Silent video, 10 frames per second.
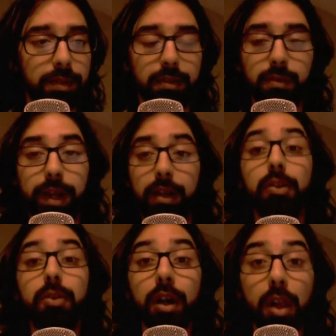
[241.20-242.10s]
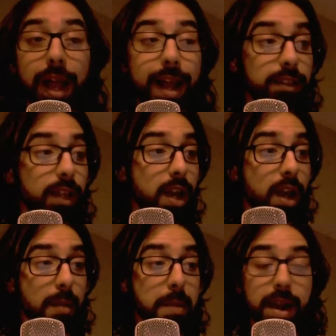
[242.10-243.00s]
to include a class
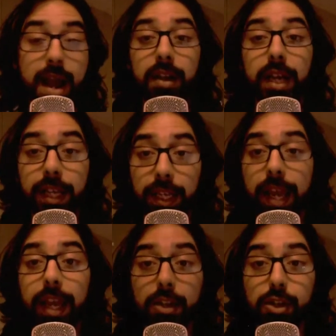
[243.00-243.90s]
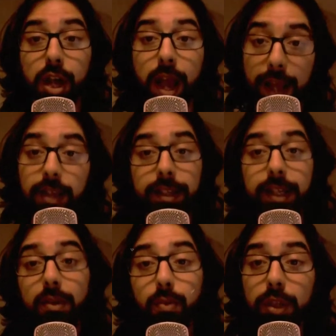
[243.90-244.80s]
about how to engage and
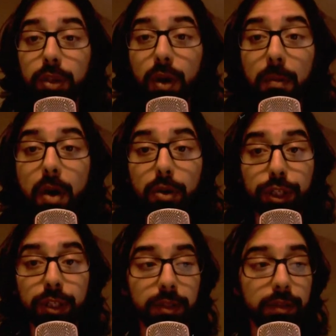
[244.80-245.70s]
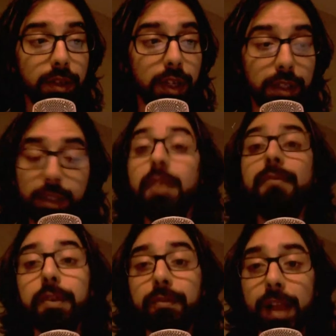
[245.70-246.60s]
deal with your emotions.
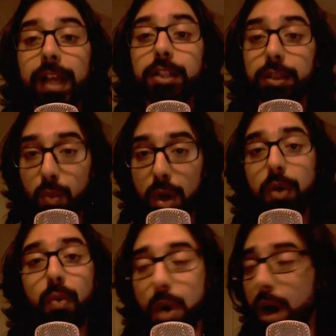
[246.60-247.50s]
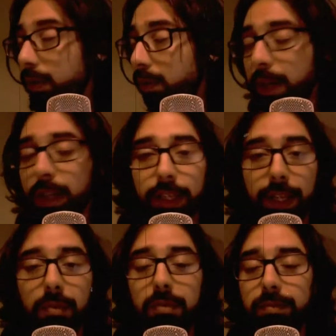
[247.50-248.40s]
Self-reflection one oh one,
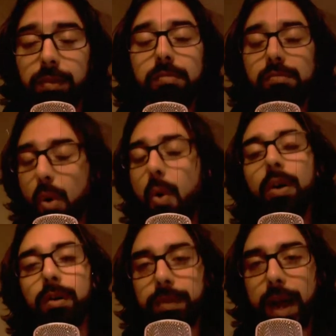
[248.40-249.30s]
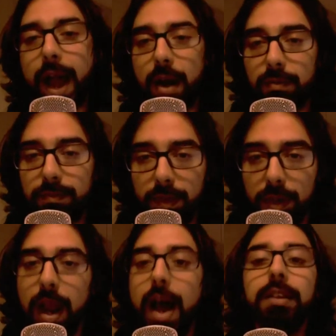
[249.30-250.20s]
really, or how
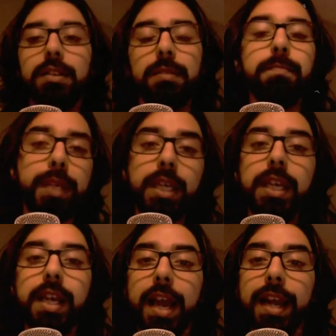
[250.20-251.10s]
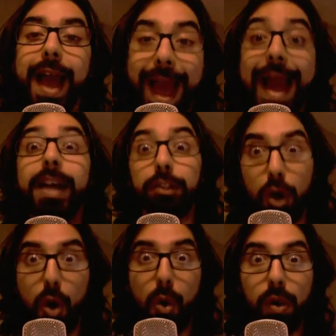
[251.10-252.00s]
not to be an
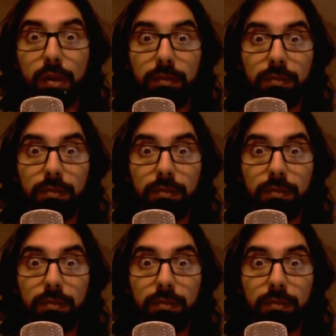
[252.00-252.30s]
asshole.